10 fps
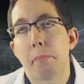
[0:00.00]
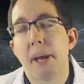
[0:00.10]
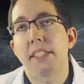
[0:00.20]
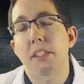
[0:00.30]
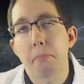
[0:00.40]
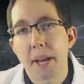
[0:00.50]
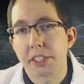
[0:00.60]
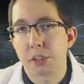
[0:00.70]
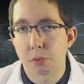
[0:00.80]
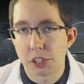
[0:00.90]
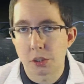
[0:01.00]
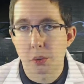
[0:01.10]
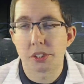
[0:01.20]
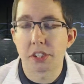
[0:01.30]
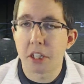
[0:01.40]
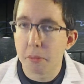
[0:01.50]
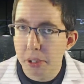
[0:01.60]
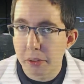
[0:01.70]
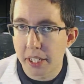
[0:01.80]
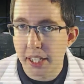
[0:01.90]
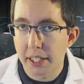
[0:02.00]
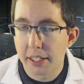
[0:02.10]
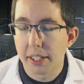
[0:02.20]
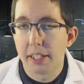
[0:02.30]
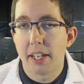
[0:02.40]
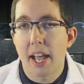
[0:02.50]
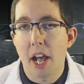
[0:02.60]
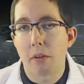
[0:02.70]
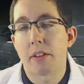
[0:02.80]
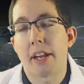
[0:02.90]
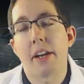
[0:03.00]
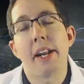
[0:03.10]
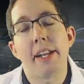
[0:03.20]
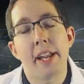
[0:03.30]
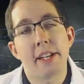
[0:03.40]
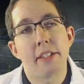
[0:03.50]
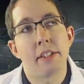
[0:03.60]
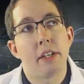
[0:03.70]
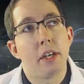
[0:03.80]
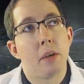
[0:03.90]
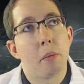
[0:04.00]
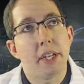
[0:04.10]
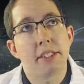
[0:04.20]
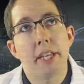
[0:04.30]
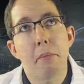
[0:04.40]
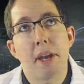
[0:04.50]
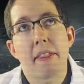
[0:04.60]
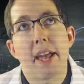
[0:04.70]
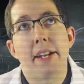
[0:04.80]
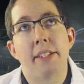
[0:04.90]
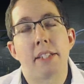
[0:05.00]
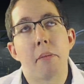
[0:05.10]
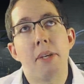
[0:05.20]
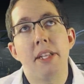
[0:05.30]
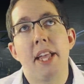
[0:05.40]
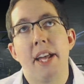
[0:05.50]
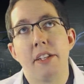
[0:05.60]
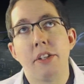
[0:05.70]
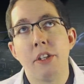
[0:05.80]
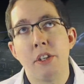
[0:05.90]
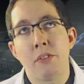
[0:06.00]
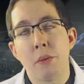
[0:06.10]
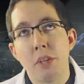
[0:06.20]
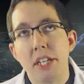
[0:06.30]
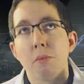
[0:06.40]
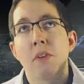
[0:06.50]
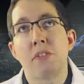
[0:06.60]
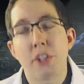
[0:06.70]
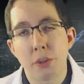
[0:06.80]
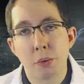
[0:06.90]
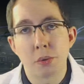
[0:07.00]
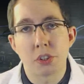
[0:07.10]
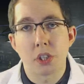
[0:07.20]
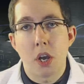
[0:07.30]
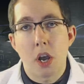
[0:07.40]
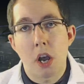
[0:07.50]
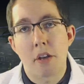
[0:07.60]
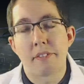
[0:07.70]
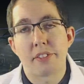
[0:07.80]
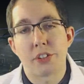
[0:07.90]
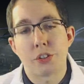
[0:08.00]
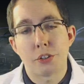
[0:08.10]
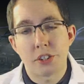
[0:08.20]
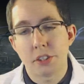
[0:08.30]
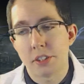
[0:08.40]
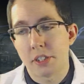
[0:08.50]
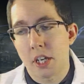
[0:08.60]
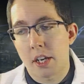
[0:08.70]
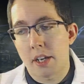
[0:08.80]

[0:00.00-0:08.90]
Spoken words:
best Magic resource community out there. And what I say by that is I mean that if you need reviews of certain